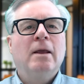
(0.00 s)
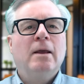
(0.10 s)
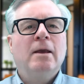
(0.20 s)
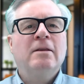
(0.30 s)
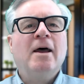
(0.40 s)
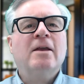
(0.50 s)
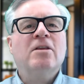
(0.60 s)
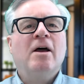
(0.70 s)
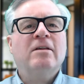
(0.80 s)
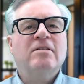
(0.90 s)
A
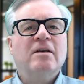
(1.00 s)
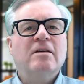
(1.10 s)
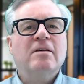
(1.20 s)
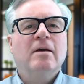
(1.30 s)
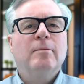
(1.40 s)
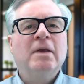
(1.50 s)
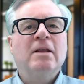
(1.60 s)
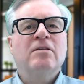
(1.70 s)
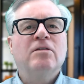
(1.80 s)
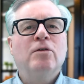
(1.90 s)
diagnostic
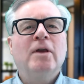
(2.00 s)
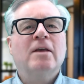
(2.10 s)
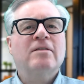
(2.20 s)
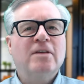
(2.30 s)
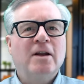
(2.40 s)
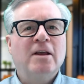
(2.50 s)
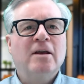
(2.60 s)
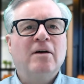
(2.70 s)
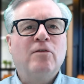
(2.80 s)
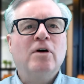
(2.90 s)
means doing a study
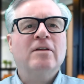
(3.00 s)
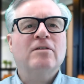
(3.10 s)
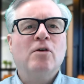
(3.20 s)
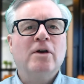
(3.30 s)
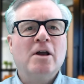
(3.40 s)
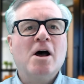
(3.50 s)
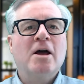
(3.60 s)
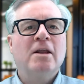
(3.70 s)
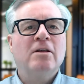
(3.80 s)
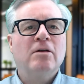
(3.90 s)
of what is going
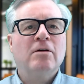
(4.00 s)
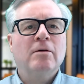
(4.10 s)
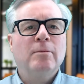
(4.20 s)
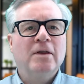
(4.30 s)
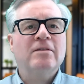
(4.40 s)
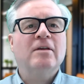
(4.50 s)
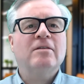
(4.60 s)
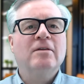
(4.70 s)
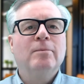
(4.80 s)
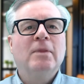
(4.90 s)
on in your
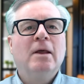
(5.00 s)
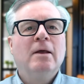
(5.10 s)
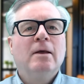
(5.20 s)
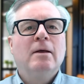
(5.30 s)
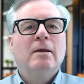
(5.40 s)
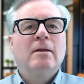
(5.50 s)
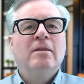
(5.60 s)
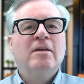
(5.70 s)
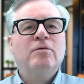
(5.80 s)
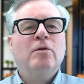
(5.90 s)
business.
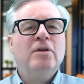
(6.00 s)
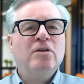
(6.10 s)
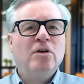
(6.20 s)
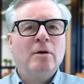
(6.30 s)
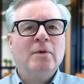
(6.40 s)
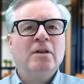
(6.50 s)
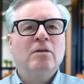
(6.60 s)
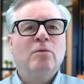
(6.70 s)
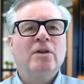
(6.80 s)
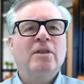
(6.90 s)
This will determine
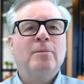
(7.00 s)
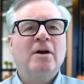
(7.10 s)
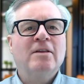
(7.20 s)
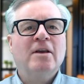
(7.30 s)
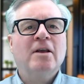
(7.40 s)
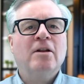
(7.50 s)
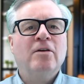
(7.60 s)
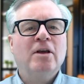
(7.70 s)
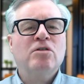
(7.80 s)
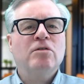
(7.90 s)
what the particular
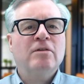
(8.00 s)
issues